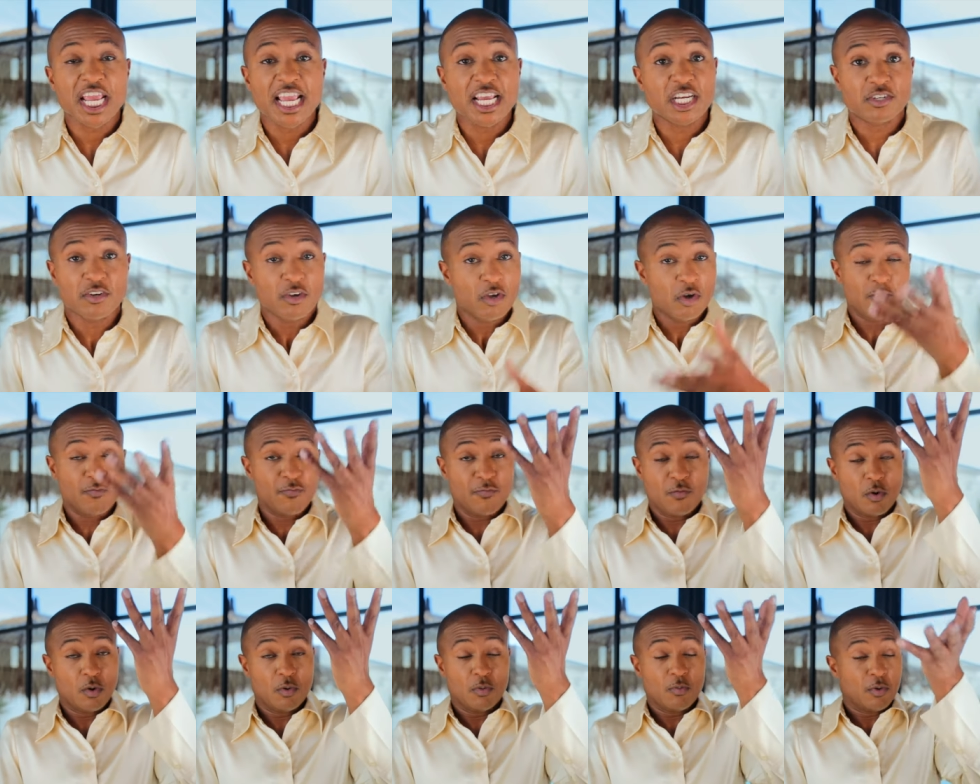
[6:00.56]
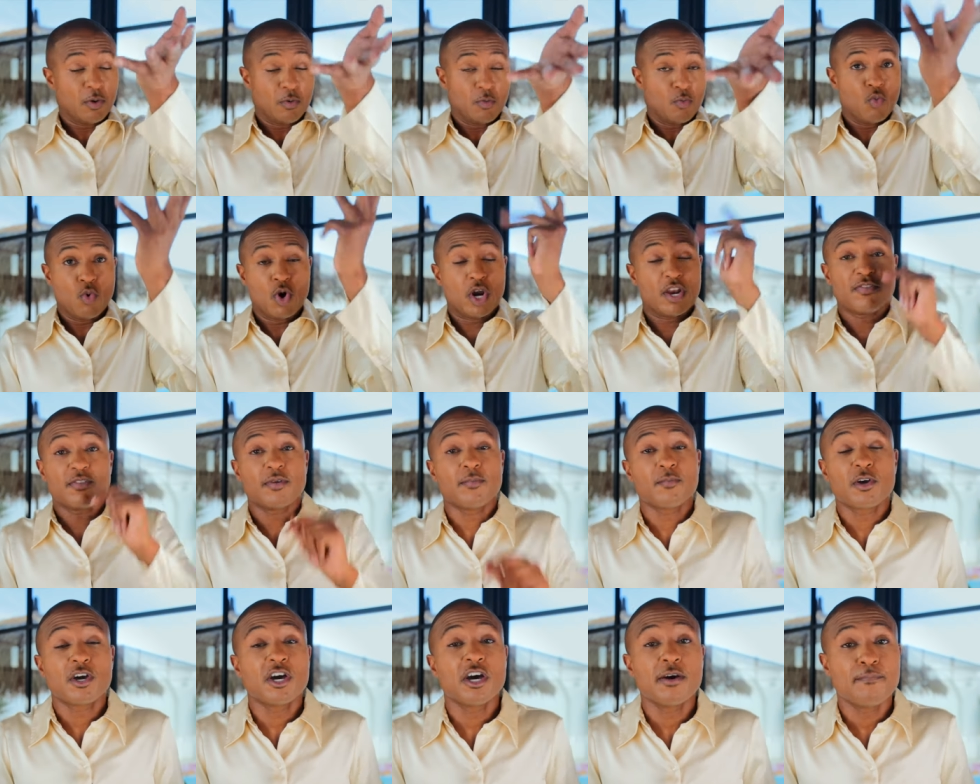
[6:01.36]
change. One of
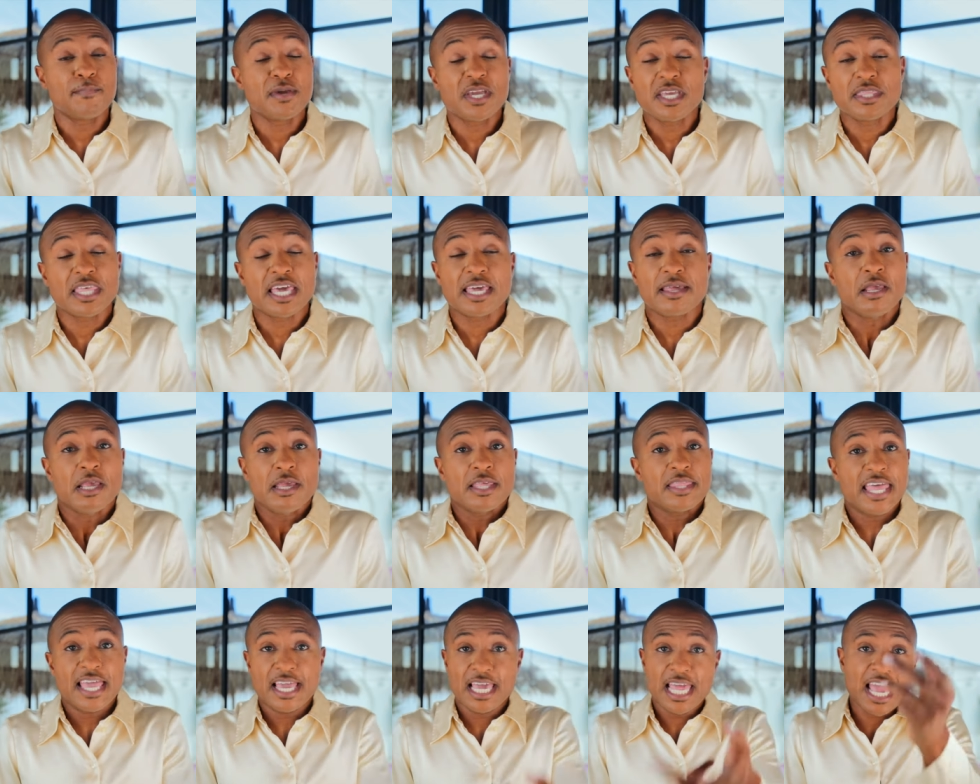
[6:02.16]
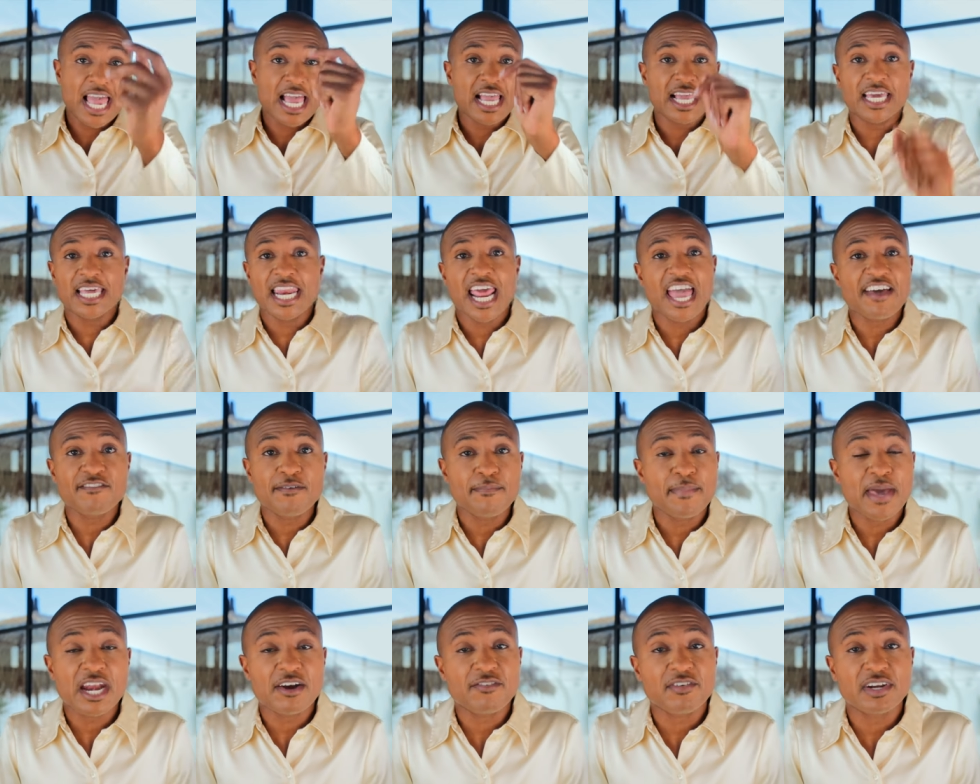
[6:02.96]
them could be that they ha- could have
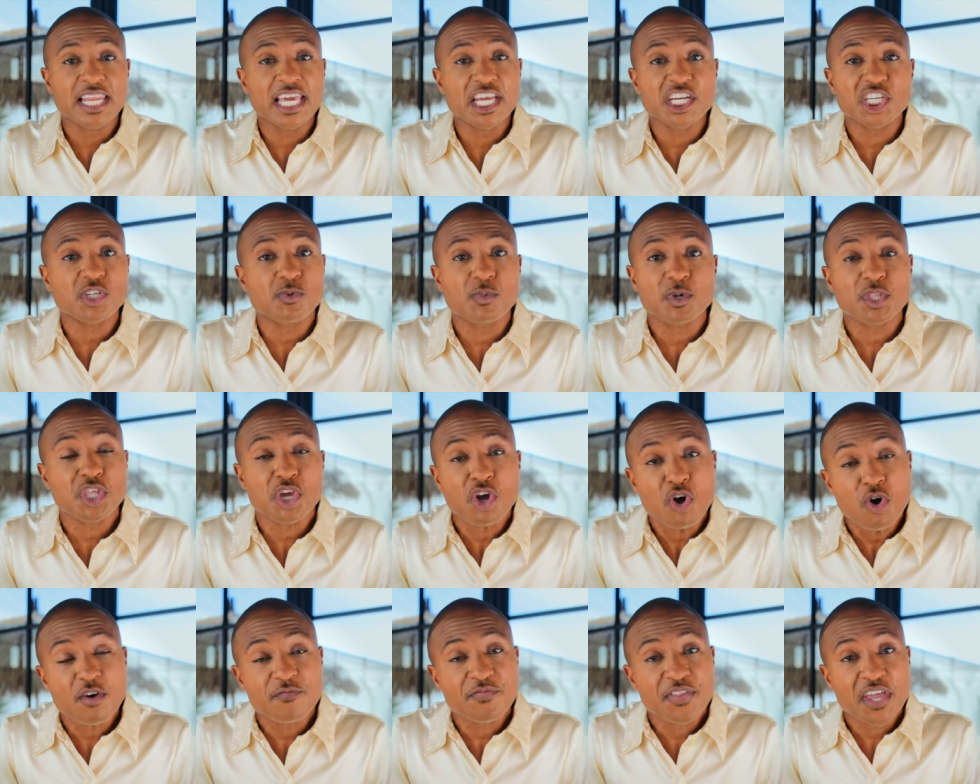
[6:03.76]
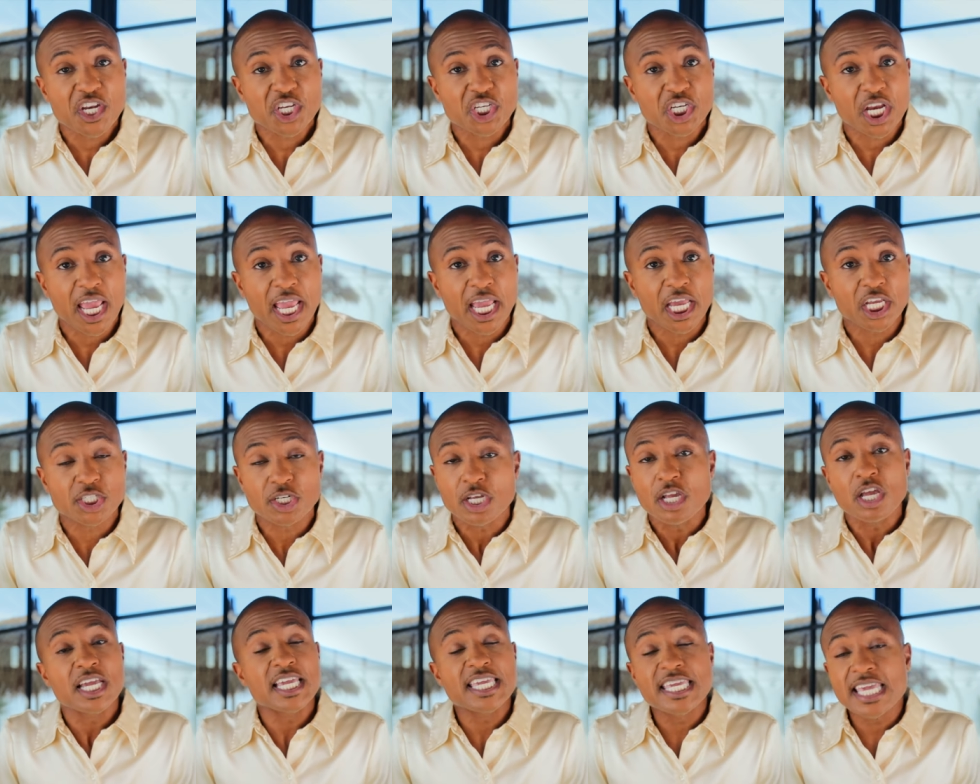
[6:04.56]
a better relationship with you if they
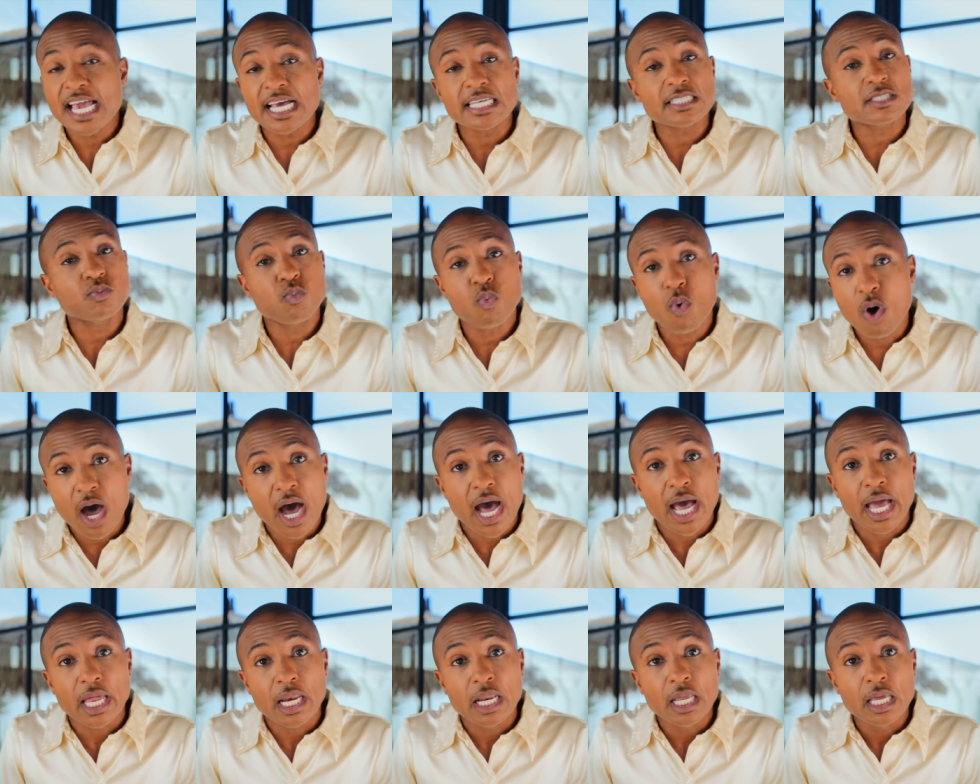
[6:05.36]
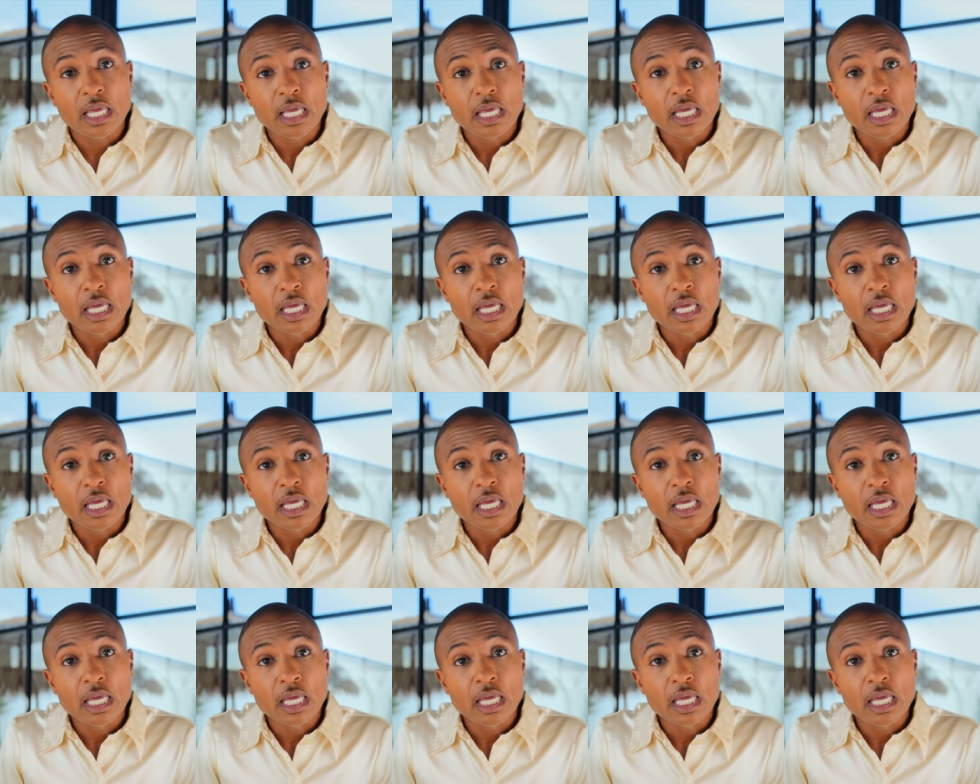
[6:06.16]
change. Guess what?